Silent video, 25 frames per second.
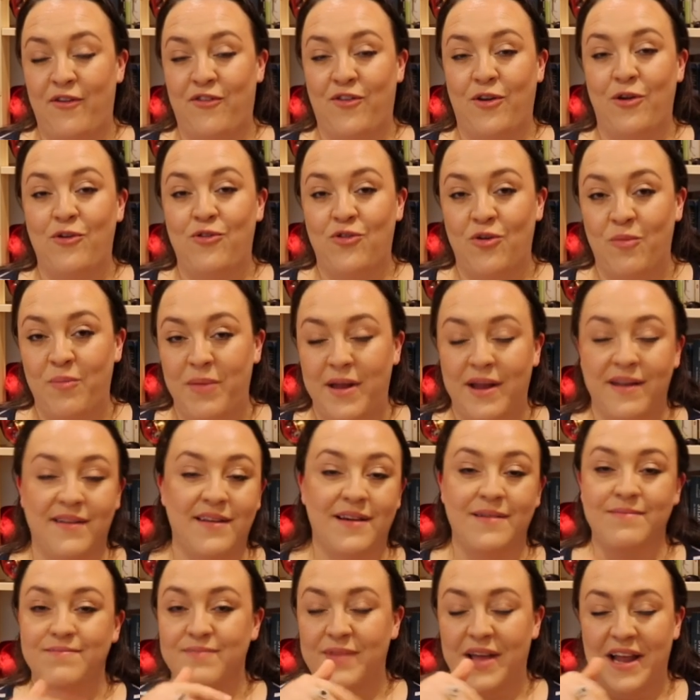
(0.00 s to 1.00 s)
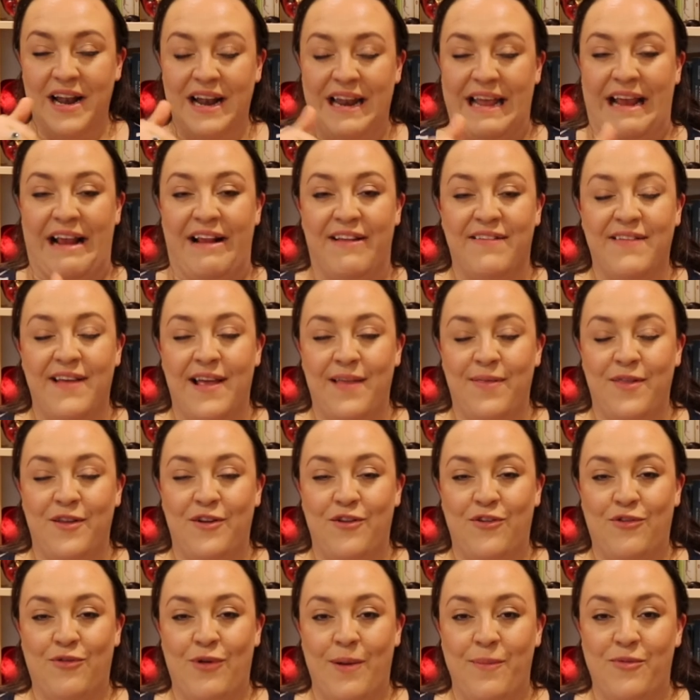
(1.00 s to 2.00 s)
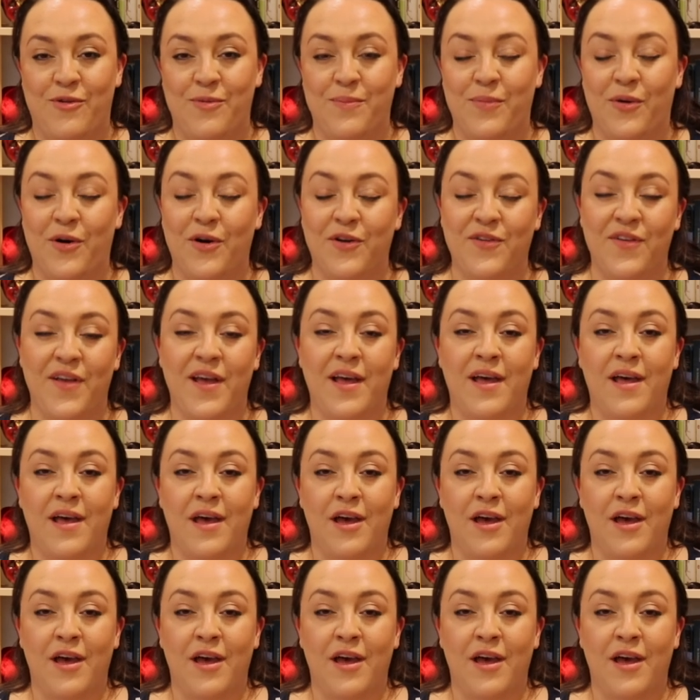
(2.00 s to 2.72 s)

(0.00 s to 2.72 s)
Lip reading: social media, links in the description box.